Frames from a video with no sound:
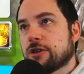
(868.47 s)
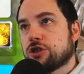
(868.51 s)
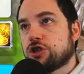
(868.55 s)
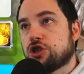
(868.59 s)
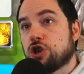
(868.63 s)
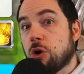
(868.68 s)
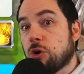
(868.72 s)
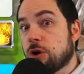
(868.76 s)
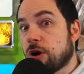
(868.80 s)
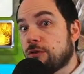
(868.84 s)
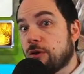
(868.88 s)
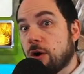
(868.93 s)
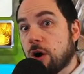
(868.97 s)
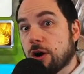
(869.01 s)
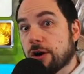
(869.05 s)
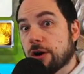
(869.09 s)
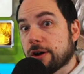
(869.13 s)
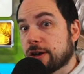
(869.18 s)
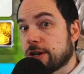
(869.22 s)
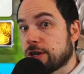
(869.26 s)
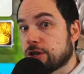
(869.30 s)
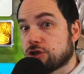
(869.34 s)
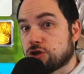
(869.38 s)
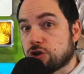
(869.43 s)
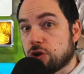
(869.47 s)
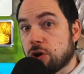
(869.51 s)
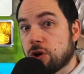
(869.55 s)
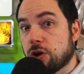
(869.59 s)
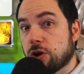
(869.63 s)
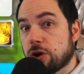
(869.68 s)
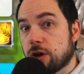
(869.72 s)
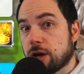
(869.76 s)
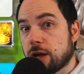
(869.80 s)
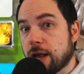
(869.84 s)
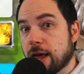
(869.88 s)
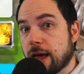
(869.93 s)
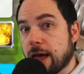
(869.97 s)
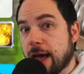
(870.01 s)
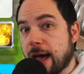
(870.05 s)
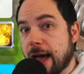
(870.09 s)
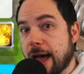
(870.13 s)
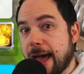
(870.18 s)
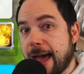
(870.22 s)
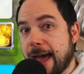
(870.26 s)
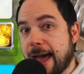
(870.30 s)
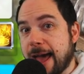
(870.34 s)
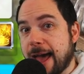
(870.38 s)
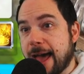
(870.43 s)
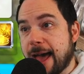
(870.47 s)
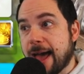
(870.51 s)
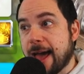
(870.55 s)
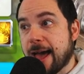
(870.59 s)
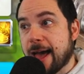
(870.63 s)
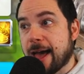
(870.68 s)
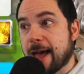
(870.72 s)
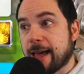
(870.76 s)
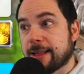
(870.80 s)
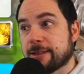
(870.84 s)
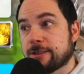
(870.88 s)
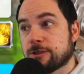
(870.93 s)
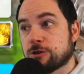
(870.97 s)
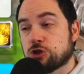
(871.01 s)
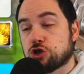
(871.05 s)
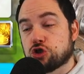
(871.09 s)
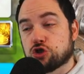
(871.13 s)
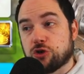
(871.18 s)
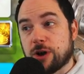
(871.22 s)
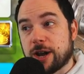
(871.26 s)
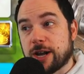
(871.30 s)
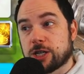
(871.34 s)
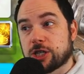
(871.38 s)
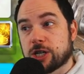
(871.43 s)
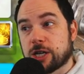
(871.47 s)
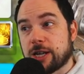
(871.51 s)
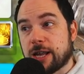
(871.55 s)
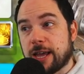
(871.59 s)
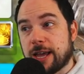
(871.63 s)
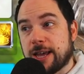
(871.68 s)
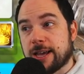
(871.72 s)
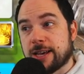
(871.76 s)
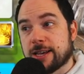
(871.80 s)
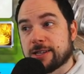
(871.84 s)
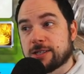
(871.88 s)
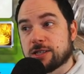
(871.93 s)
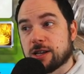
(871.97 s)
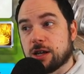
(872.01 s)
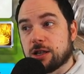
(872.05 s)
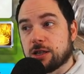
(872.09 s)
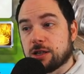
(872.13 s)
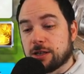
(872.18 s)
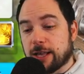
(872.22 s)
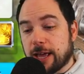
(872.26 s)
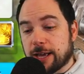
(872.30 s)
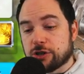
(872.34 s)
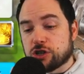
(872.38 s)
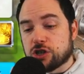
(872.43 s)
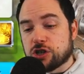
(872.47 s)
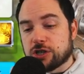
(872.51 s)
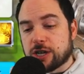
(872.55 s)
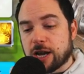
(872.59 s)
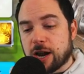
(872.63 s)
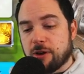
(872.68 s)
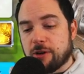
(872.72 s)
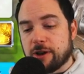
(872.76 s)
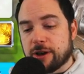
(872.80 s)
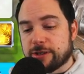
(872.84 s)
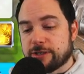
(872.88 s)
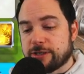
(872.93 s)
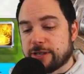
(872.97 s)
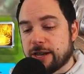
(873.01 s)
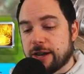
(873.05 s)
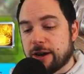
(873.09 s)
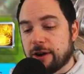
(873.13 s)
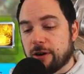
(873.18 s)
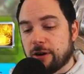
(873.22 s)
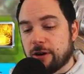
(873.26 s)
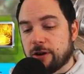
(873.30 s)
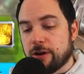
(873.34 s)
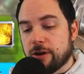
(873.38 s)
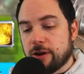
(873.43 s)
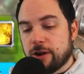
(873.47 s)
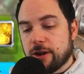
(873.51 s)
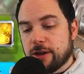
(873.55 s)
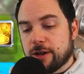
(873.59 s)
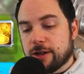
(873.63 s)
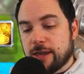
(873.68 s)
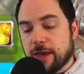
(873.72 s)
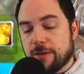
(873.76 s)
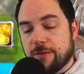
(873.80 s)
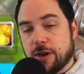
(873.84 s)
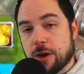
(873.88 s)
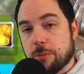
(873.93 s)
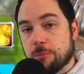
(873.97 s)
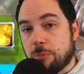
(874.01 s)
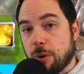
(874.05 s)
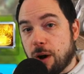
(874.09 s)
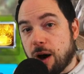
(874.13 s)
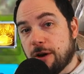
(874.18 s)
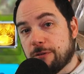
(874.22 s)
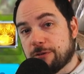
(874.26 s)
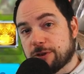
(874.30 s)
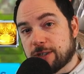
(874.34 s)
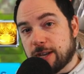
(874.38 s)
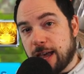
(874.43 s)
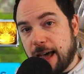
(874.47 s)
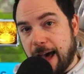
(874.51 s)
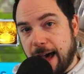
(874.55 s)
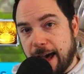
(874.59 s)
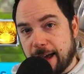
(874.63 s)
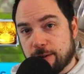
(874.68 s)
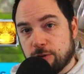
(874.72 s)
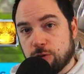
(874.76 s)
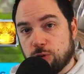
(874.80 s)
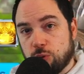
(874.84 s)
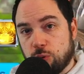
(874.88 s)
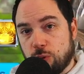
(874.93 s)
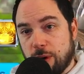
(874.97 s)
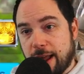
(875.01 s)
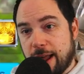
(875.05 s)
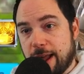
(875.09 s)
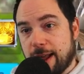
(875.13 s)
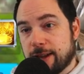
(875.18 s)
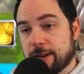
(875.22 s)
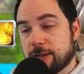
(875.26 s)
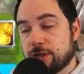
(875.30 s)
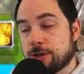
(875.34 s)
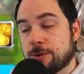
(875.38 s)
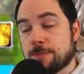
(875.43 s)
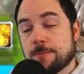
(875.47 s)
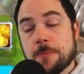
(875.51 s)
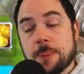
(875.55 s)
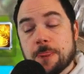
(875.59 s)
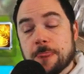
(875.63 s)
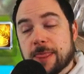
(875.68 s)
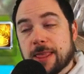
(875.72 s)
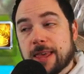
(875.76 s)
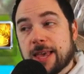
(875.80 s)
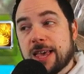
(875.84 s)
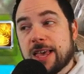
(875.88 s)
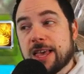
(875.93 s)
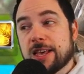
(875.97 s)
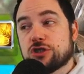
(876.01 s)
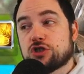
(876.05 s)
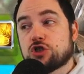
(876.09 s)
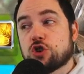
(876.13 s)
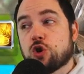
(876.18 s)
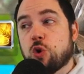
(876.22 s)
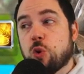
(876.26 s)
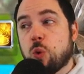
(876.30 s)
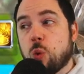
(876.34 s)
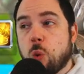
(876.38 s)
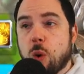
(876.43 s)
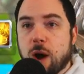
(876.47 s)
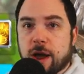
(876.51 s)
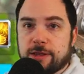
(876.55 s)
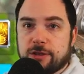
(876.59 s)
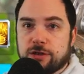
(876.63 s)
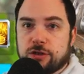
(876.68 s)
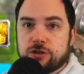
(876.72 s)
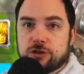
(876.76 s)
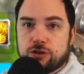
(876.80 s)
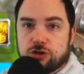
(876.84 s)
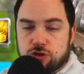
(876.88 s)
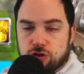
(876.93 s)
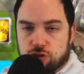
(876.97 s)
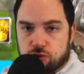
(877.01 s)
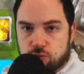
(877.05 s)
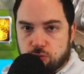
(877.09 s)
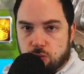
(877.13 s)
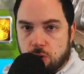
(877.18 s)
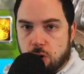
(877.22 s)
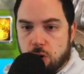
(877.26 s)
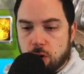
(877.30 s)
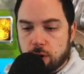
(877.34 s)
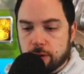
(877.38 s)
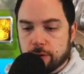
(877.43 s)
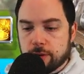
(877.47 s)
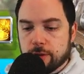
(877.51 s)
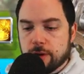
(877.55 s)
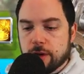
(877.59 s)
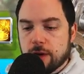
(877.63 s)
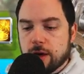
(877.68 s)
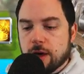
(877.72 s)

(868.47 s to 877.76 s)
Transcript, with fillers: Joan of Arc is good and Trajan is legendary tier, giving buffs and rage. He's quite strong.